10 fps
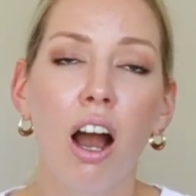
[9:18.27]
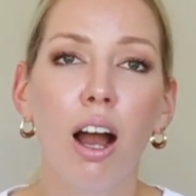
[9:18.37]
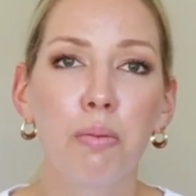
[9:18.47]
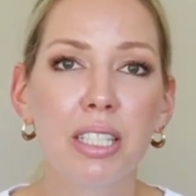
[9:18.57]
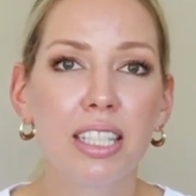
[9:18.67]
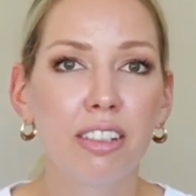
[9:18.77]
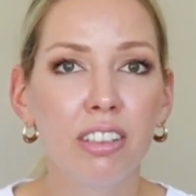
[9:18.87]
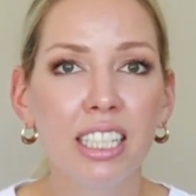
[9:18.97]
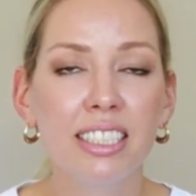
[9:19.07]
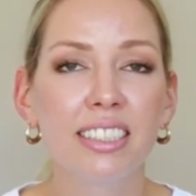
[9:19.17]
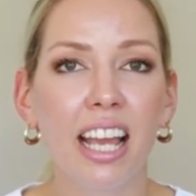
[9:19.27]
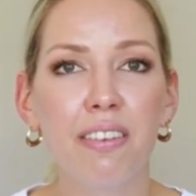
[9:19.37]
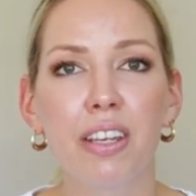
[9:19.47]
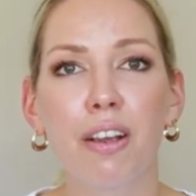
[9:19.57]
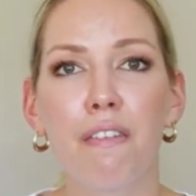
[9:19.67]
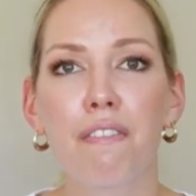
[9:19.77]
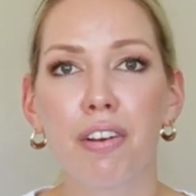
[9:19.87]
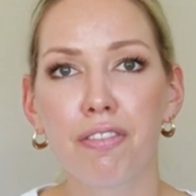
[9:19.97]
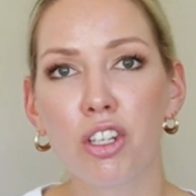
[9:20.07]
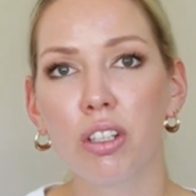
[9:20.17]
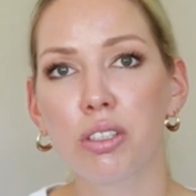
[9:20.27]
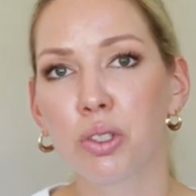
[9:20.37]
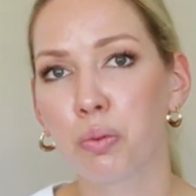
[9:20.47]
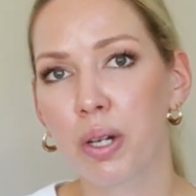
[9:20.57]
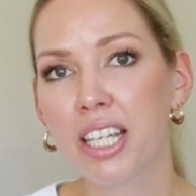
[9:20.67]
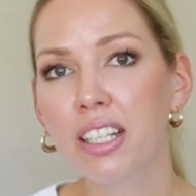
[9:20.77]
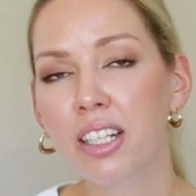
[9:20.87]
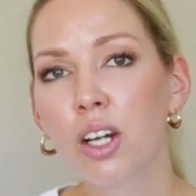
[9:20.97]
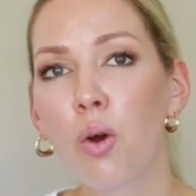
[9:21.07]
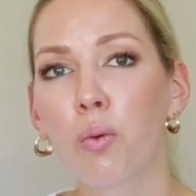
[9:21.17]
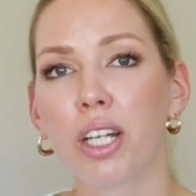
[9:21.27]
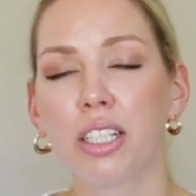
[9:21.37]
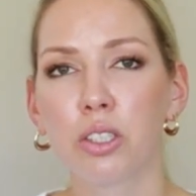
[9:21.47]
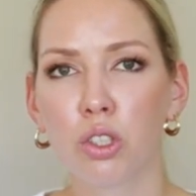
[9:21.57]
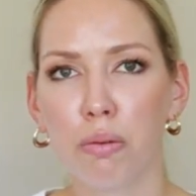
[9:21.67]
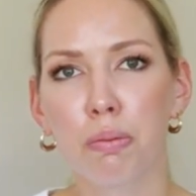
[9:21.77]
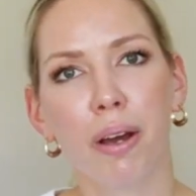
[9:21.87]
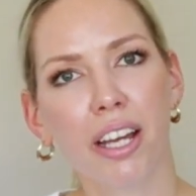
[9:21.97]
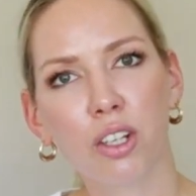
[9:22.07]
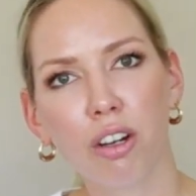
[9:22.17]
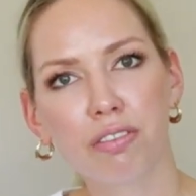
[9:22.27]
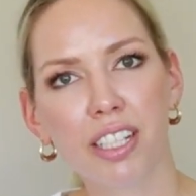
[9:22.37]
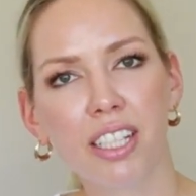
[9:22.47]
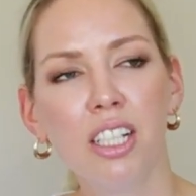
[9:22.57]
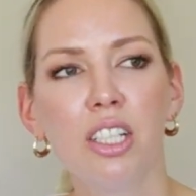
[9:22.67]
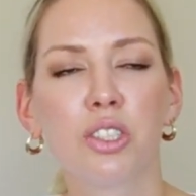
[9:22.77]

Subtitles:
I was literally saving $50 a week when I stopped buying coffee.